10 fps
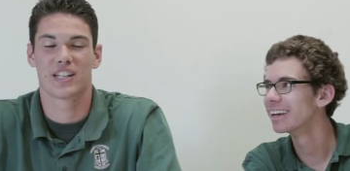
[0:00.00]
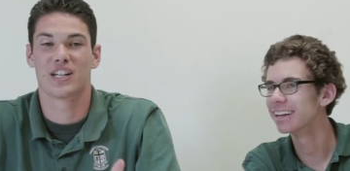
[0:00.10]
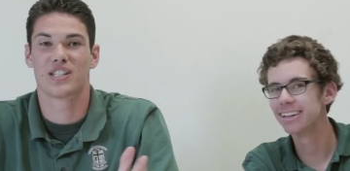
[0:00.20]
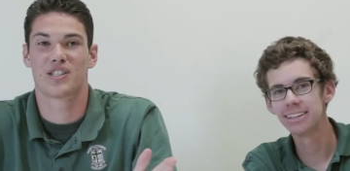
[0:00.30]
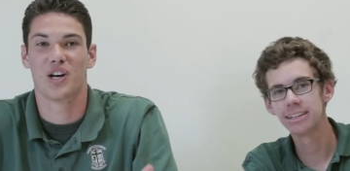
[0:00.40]

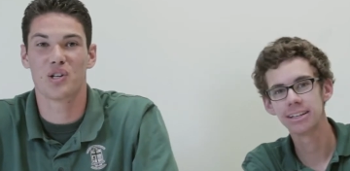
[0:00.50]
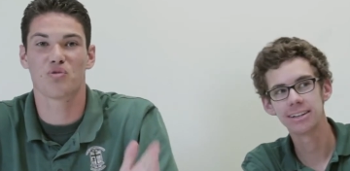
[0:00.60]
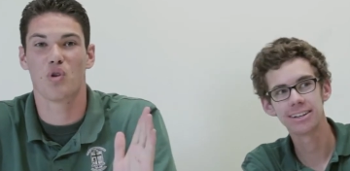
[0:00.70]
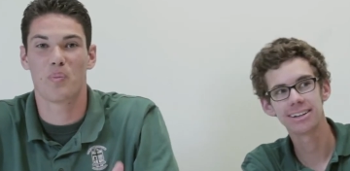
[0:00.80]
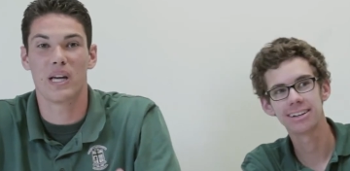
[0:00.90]
Speaker 1: because those
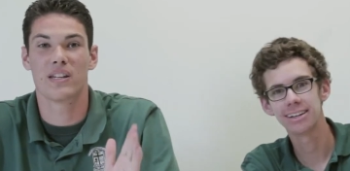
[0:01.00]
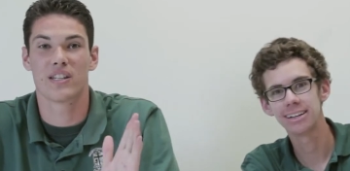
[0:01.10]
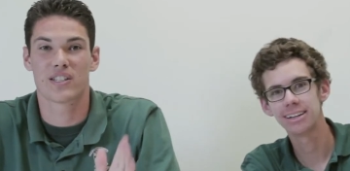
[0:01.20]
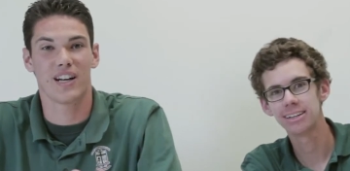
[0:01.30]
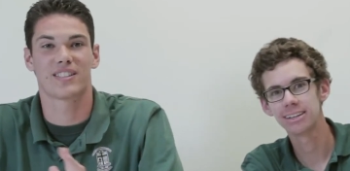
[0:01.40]
will be
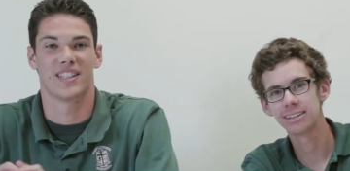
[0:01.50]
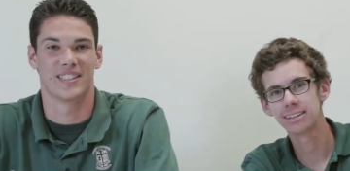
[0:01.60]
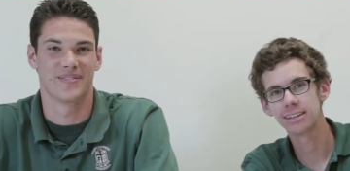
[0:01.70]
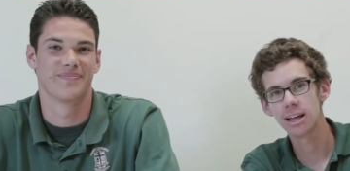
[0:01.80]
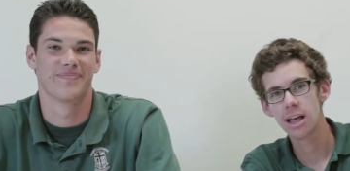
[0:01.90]
disgusting.